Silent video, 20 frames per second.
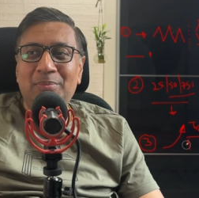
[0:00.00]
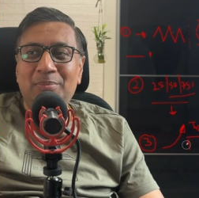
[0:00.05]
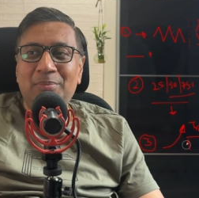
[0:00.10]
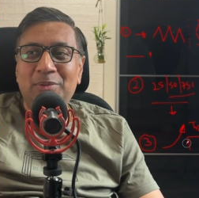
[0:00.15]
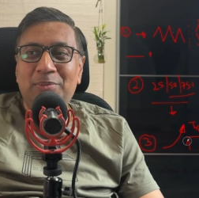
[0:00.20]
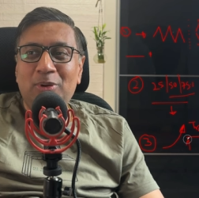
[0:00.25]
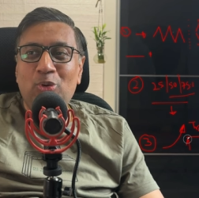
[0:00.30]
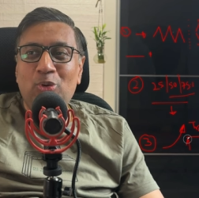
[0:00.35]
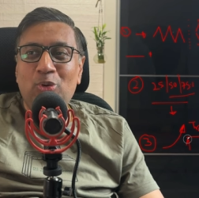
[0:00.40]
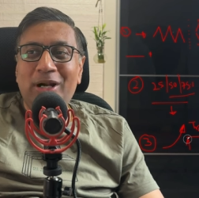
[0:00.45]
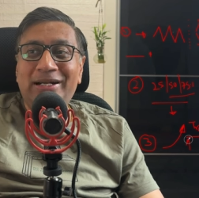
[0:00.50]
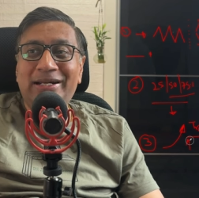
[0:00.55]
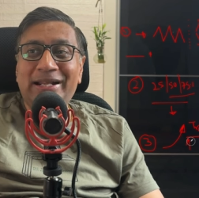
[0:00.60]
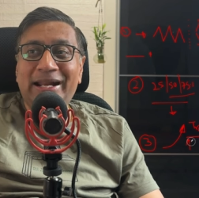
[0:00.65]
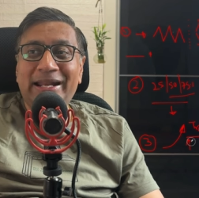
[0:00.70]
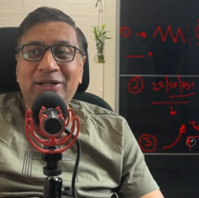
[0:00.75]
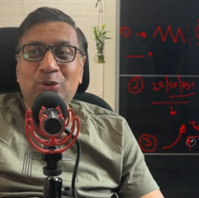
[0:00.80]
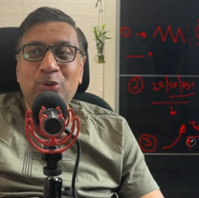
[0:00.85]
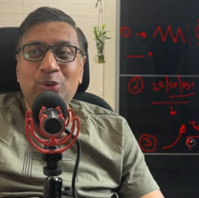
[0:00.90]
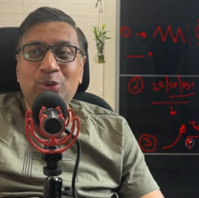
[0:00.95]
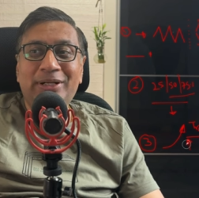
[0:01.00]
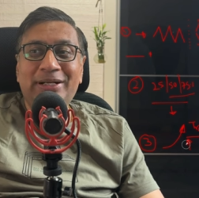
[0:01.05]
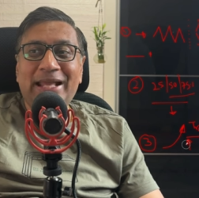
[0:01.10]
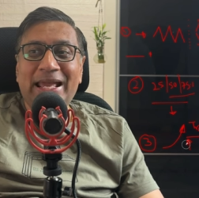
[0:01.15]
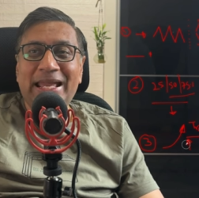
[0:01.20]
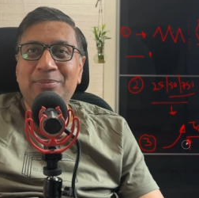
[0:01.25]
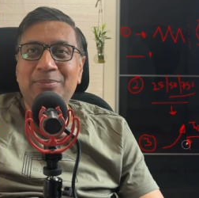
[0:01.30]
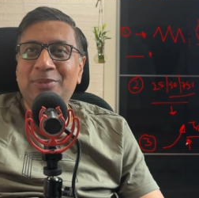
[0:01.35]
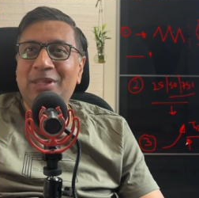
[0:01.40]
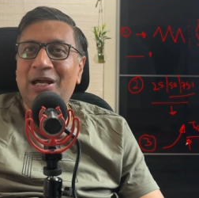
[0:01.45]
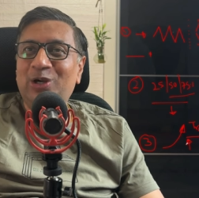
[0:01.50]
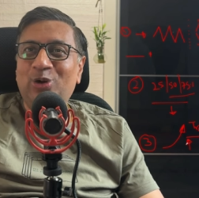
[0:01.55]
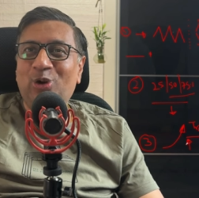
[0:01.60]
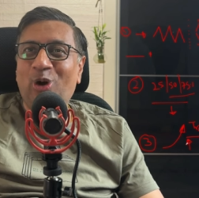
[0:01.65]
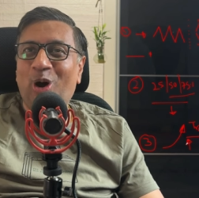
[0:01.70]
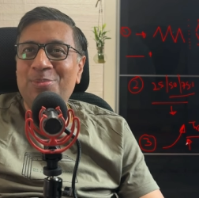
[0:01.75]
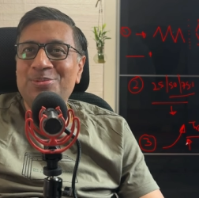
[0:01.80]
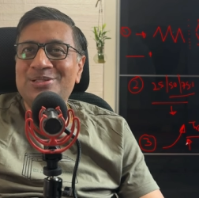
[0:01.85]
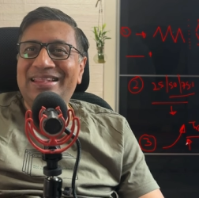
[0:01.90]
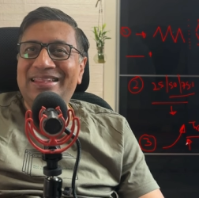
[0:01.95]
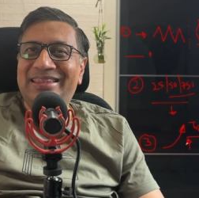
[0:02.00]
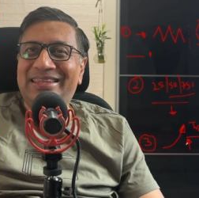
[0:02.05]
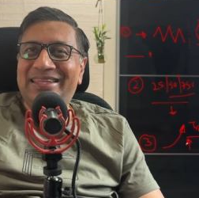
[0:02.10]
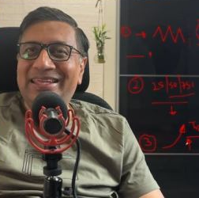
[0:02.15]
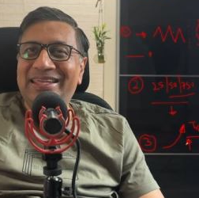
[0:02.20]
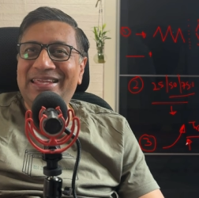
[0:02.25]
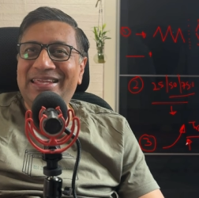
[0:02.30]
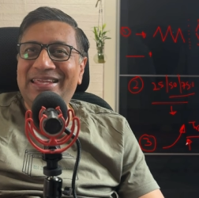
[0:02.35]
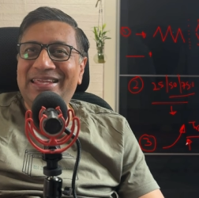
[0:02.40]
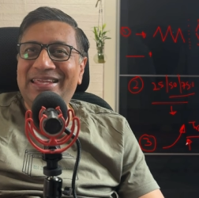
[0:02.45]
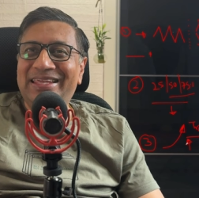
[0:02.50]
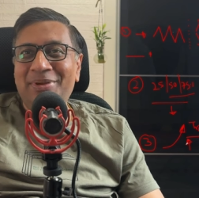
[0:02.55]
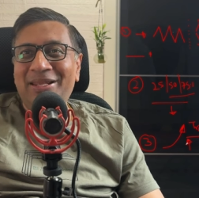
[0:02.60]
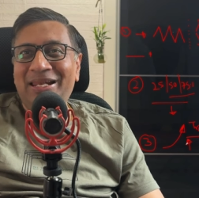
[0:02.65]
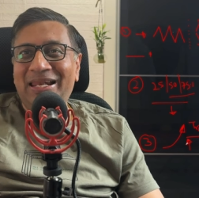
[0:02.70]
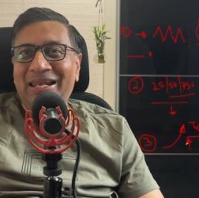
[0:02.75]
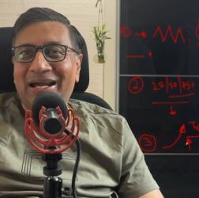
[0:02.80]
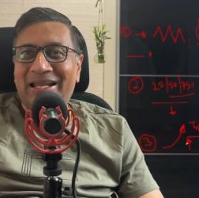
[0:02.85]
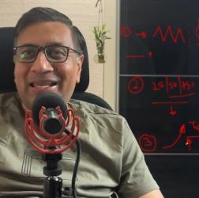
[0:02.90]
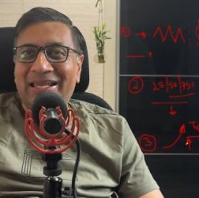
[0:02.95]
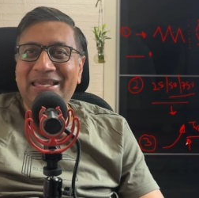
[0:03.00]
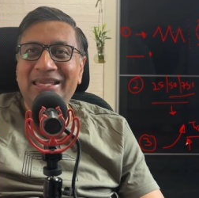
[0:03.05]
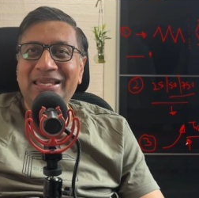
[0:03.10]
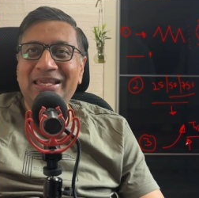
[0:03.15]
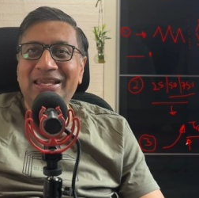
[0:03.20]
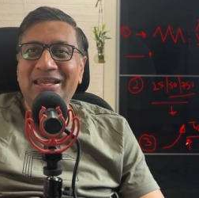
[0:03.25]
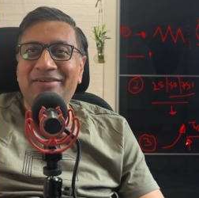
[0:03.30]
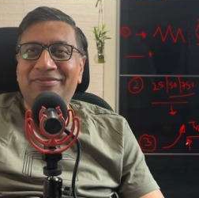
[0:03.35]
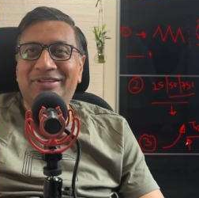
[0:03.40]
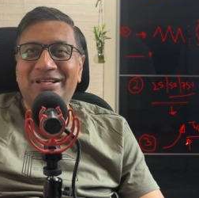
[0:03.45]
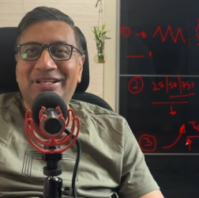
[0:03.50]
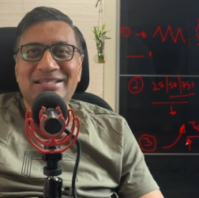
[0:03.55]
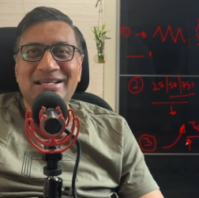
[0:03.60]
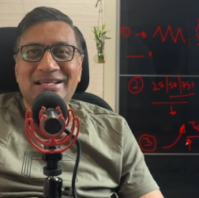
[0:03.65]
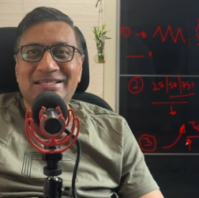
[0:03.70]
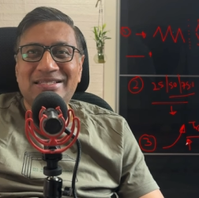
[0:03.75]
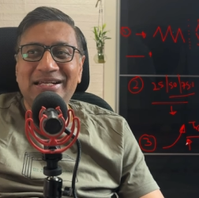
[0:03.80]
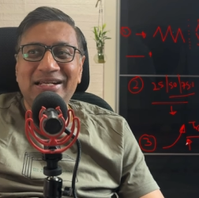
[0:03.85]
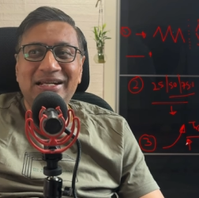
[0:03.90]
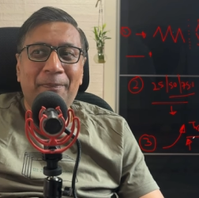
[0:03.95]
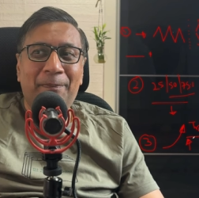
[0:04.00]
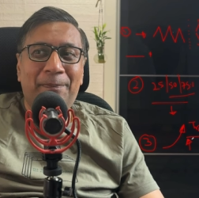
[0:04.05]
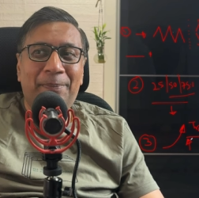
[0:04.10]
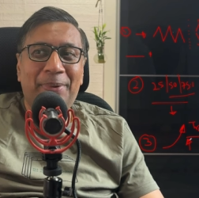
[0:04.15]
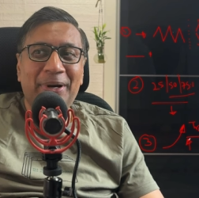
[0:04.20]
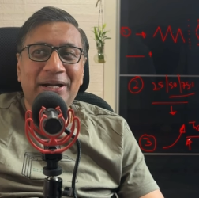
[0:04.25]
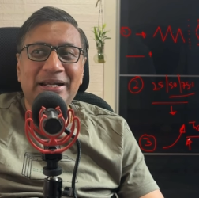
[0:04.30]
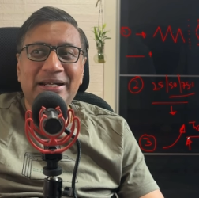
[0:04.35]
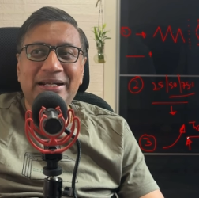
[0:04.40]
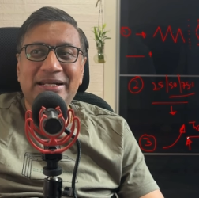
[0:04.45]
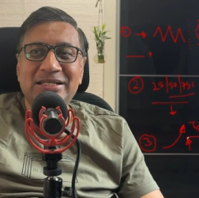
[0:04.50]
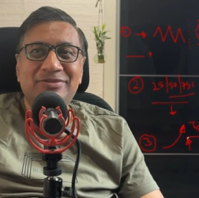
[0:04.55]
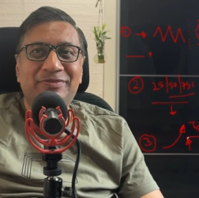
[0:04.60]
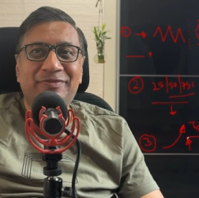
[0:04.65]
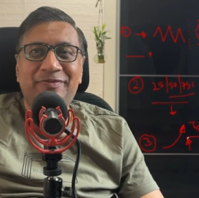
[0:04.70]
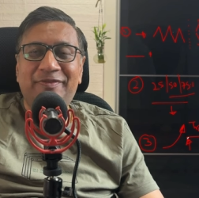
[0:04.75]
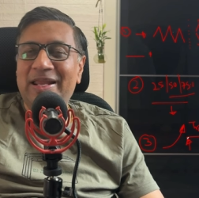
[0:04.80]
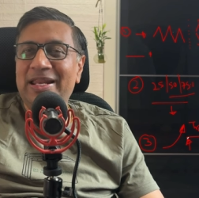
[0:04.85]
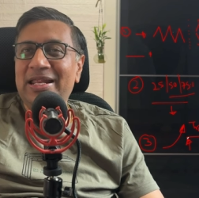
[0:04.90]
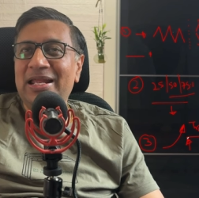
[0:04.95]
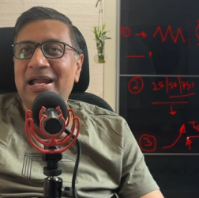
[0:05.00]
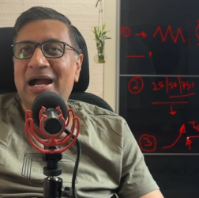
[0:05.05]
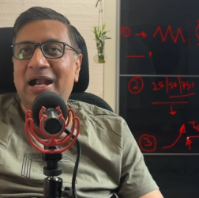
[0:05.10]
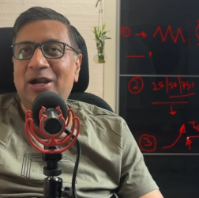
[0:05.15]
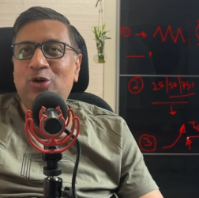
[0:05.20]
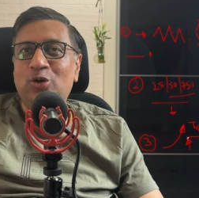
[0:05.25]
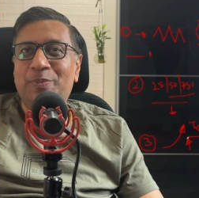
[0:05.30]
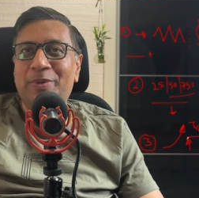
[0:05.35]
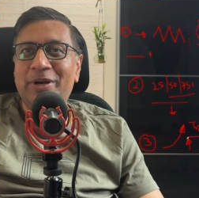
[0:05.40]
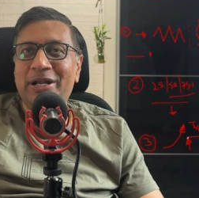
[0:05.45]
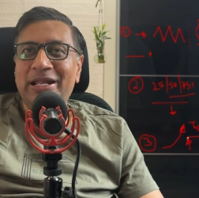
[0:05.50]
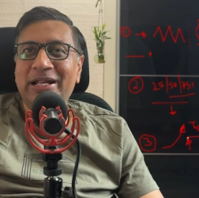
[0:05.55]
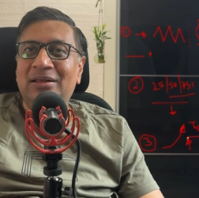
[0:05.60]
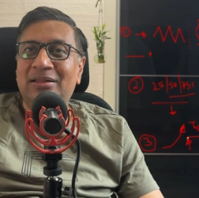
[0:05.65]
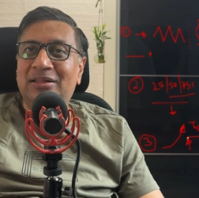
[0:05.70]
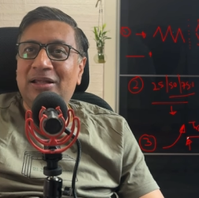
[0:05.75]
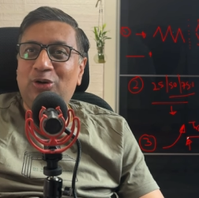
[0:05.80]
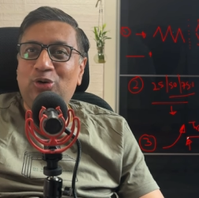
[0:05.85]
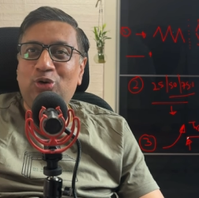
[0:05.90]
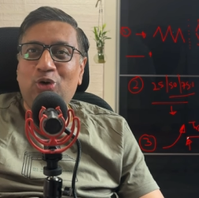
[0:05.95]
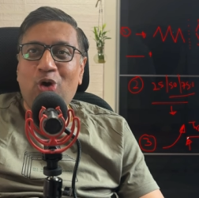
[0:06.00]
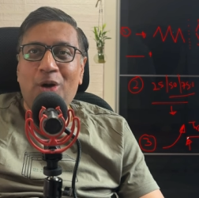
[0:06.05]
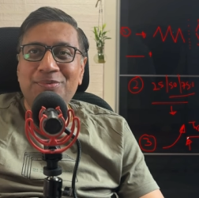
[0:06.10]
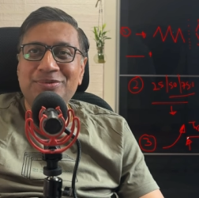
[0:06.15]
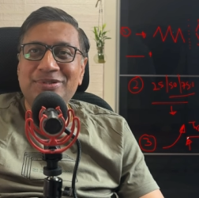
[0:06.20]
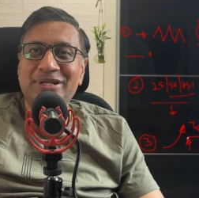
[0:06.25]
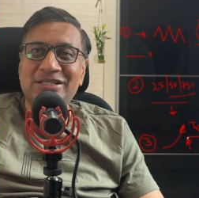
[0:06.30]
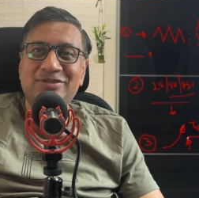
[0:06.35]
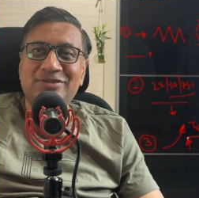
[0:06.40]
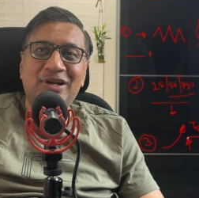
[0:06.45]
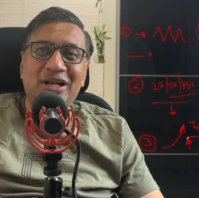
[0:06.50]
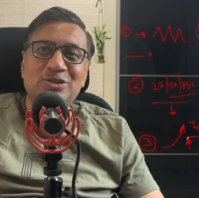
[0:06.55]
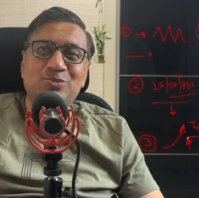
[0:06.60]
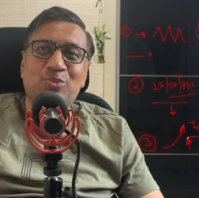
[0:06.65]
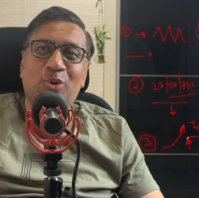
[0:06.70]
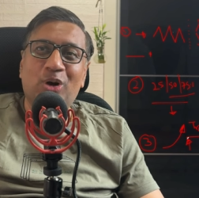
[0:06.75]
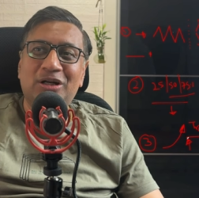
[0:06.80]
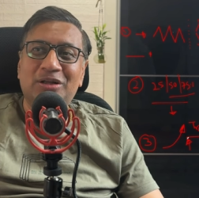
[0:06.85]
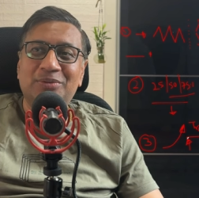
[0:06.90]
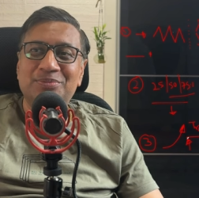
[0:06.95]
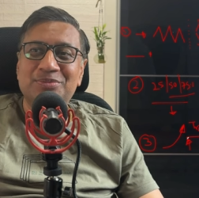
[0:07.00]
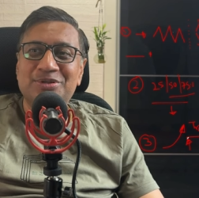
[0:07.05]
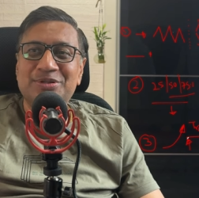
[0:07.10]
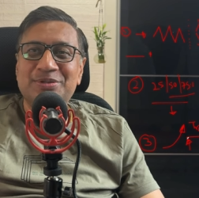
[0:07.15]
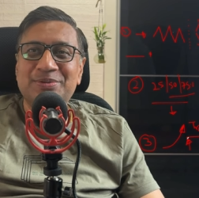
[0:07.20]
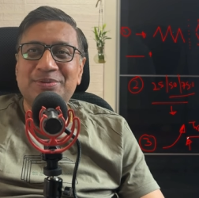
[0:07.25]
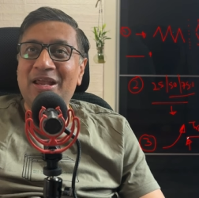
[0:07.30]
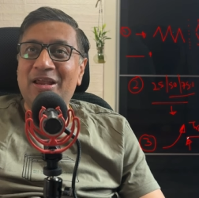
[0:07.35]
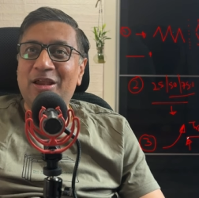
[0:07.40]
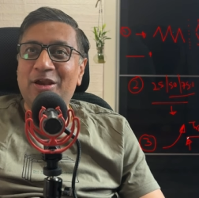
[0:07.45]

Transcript: People who are trying to time the tops, they may be lucky if they succeed, but it is very hard to predict the tops as well as bottoms.